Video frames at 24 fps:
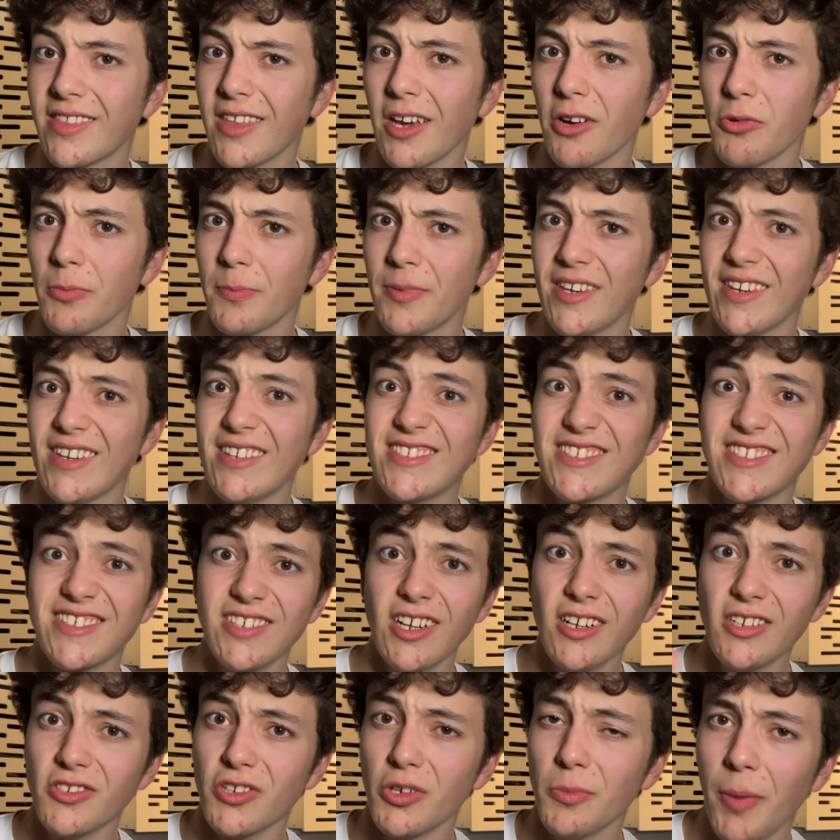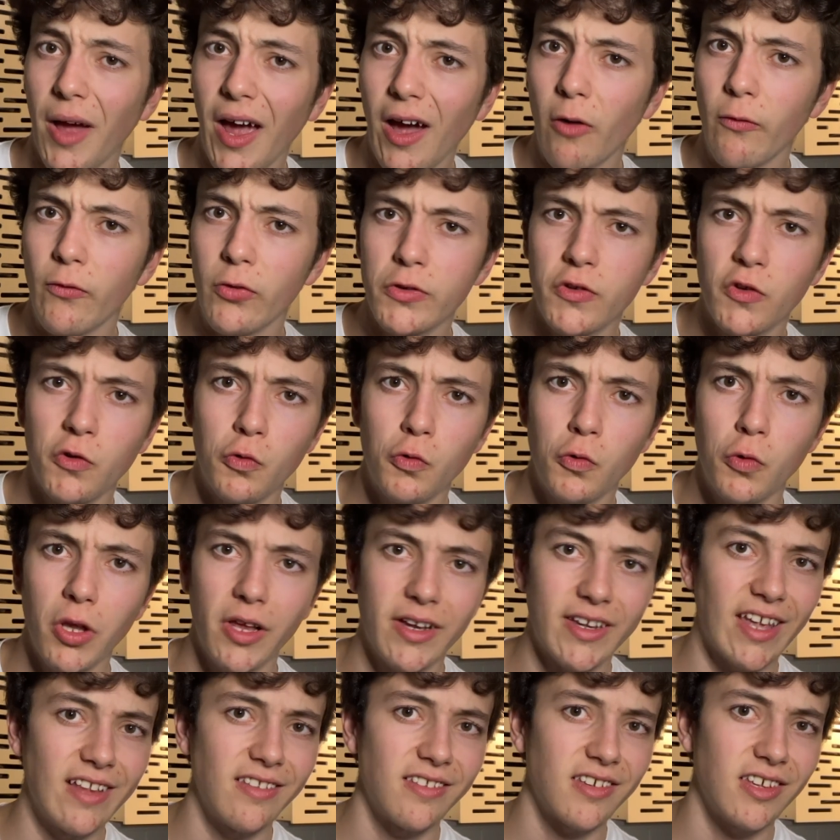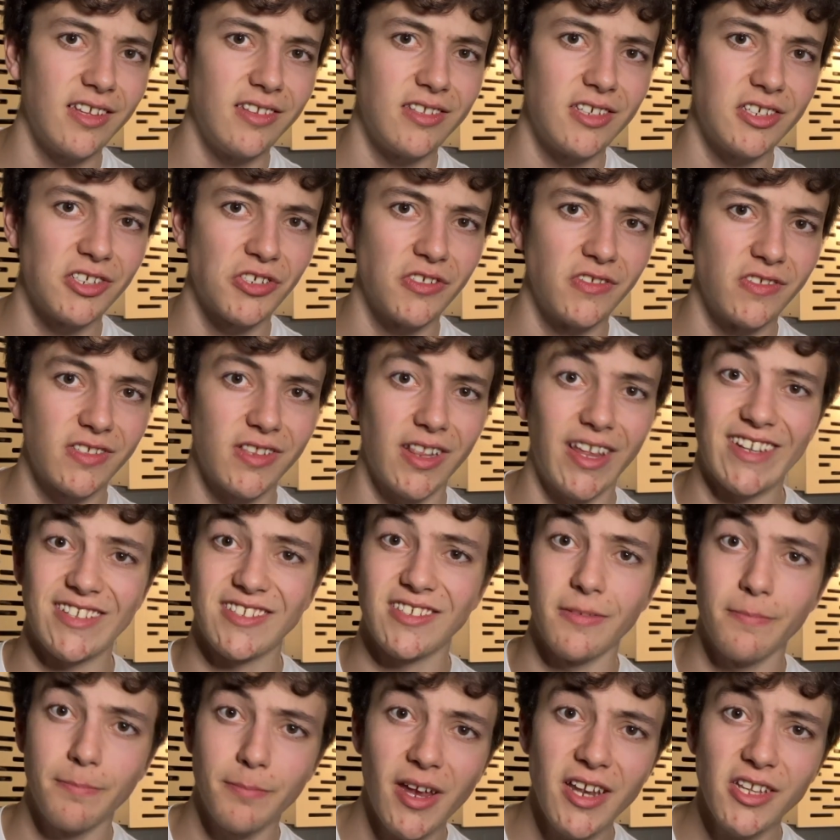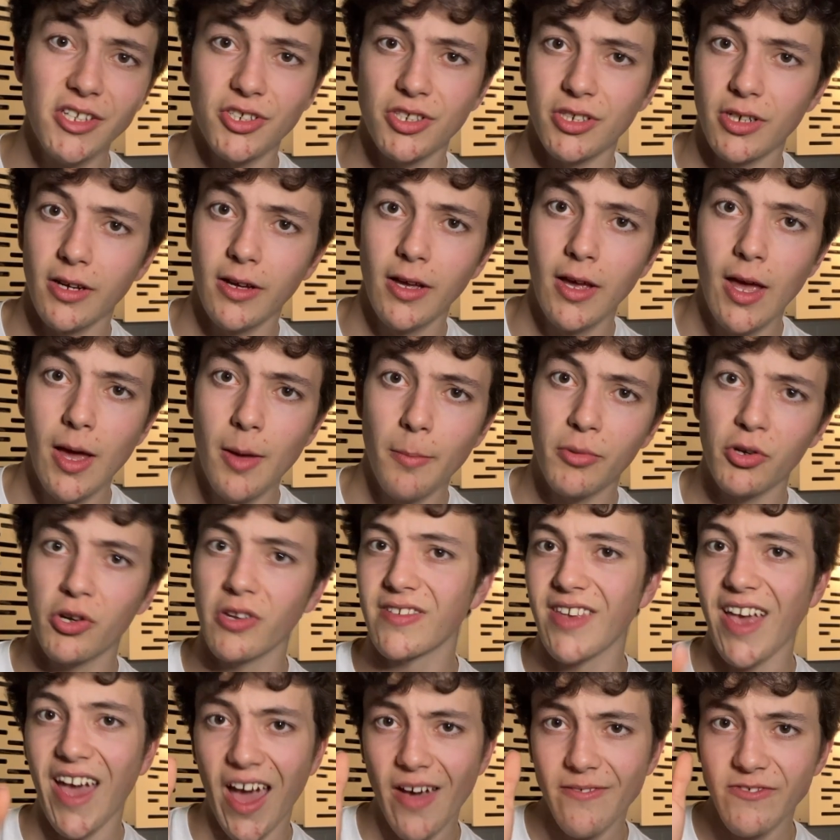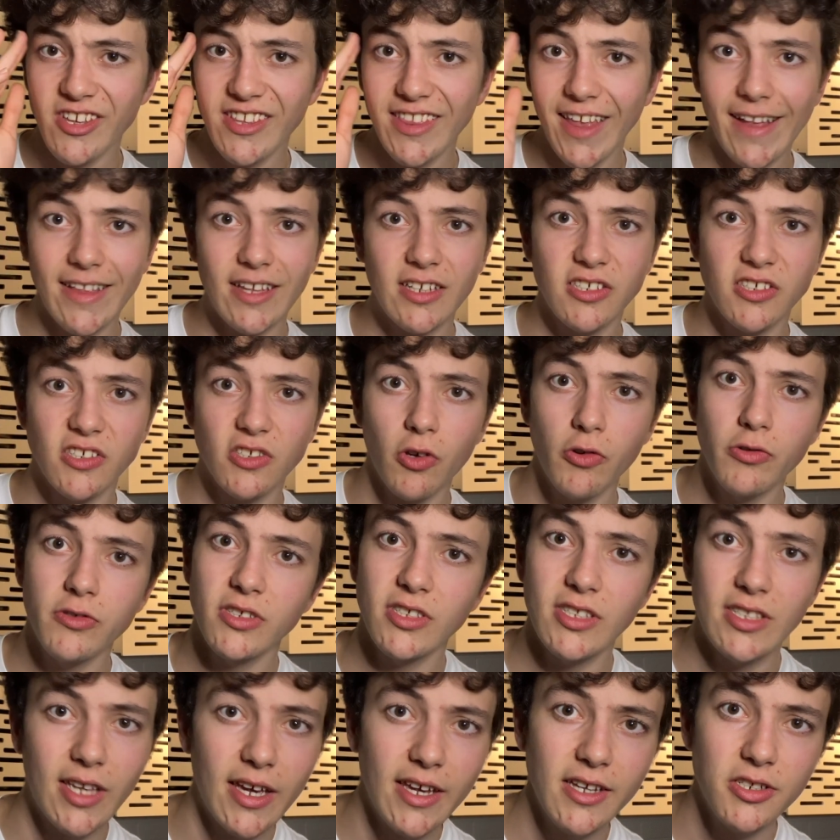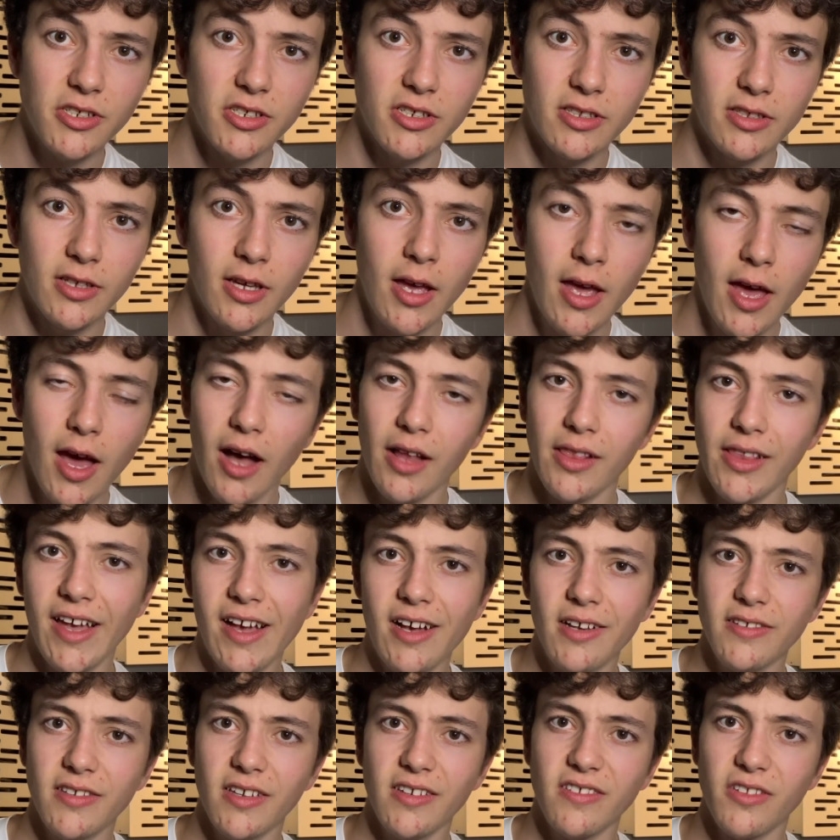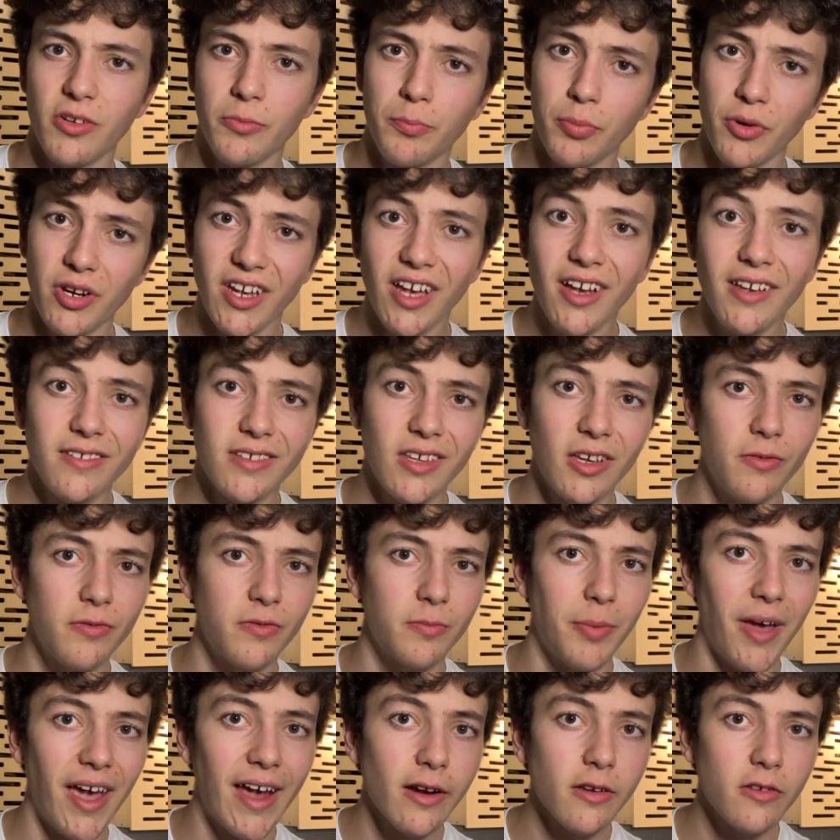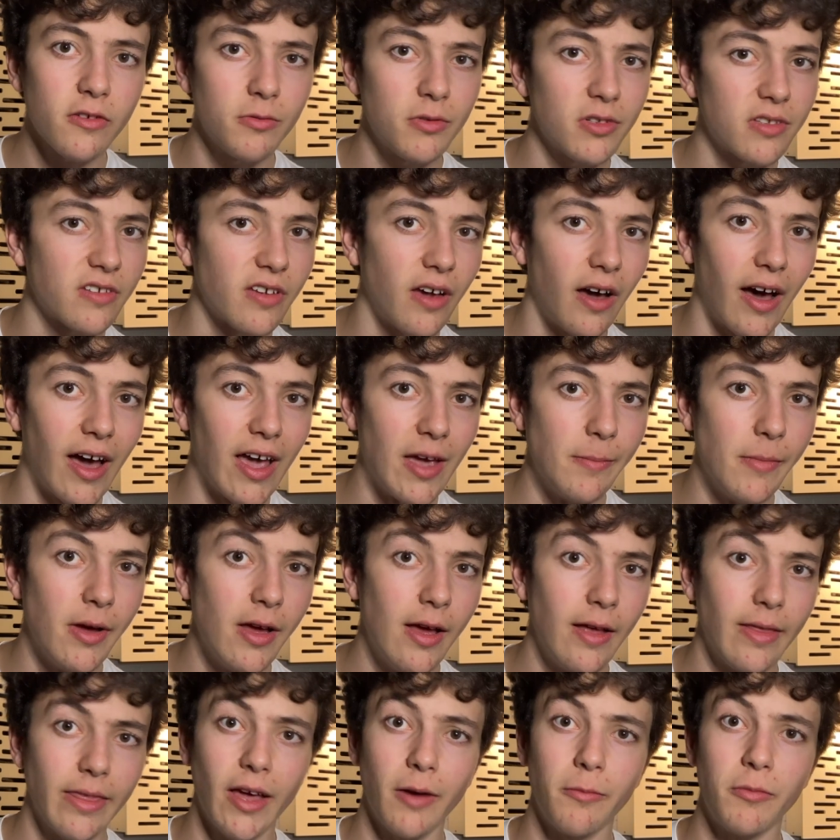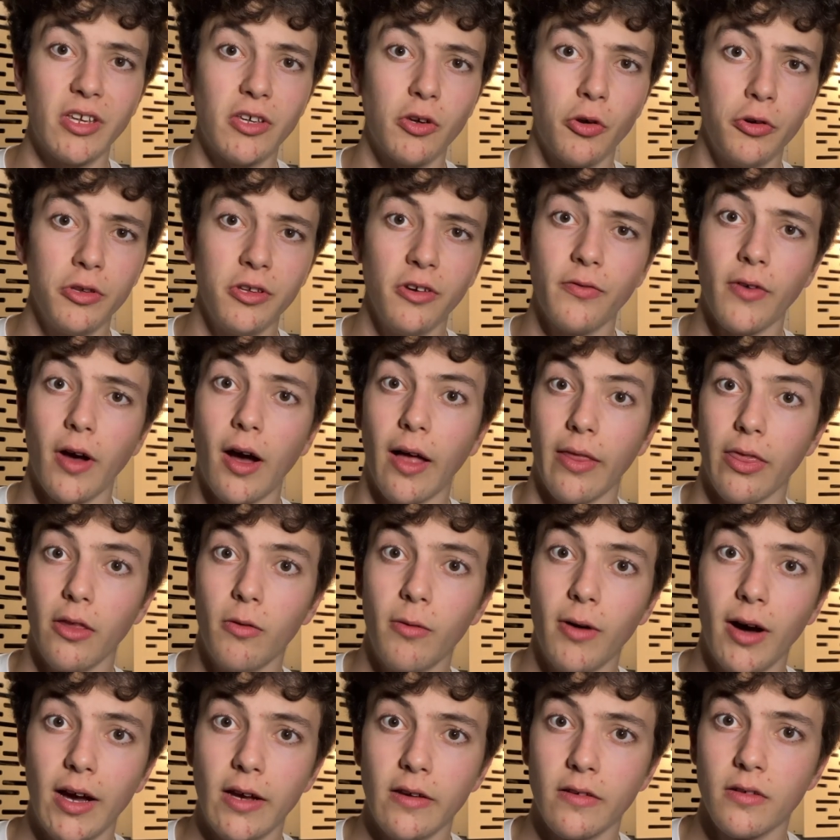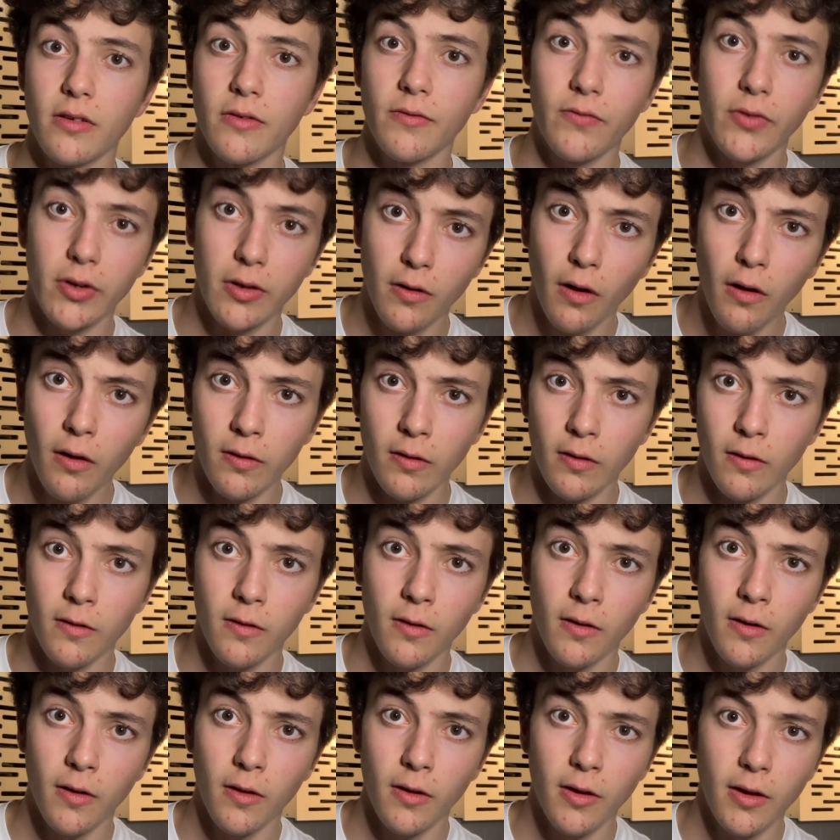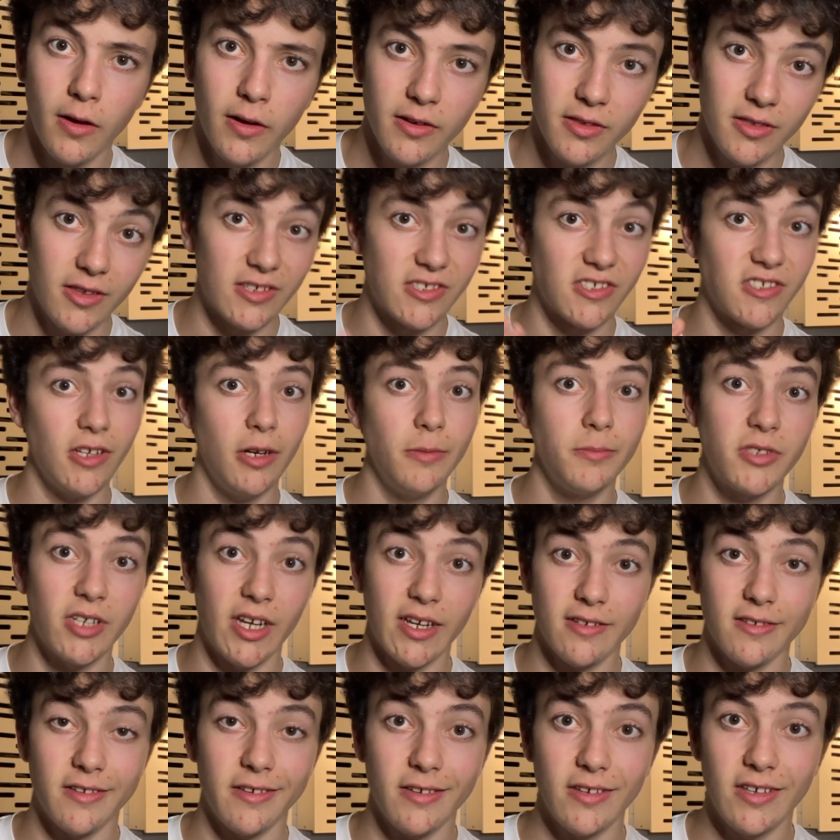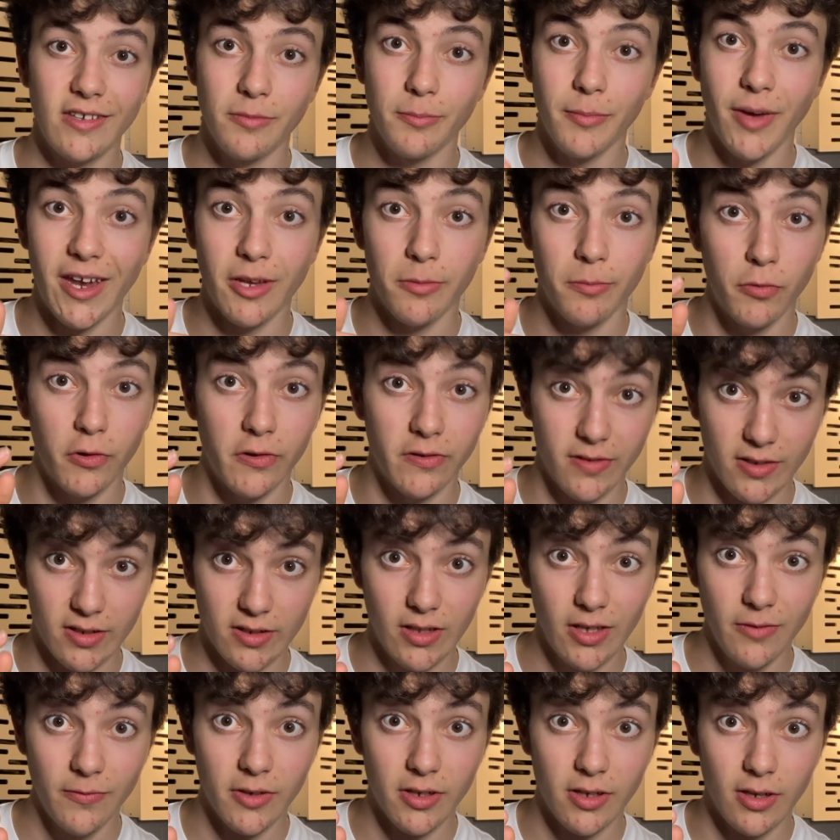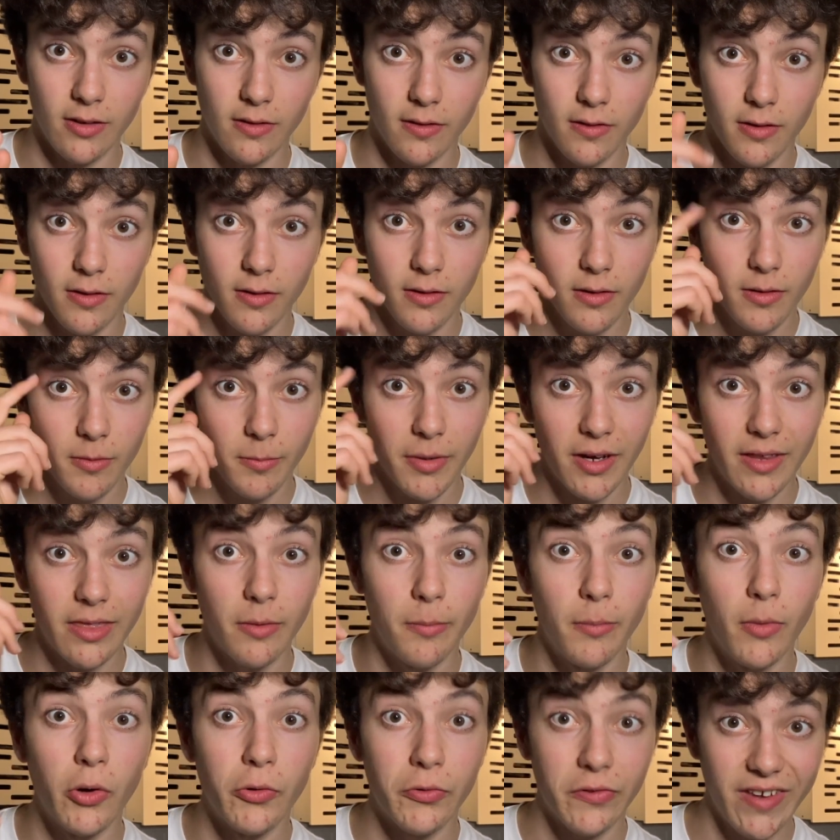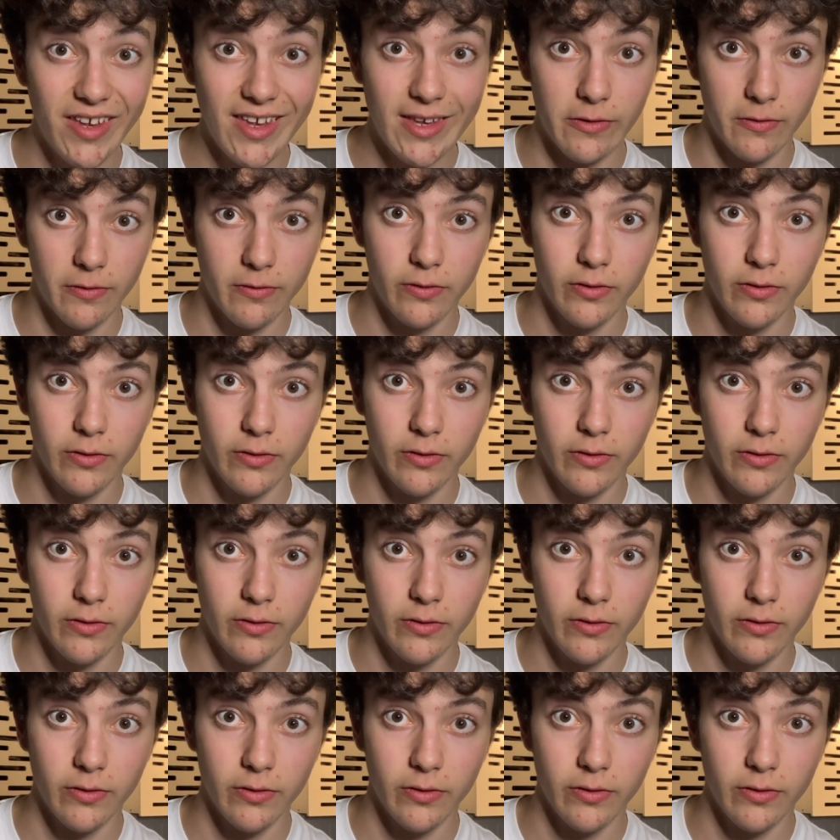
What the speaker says: therapy is such a powerful tool against conditions like dementia, because having that association allows us to bring ourselves back to a time that we could have otherwise forgotten. The subject is made more significant by the motif.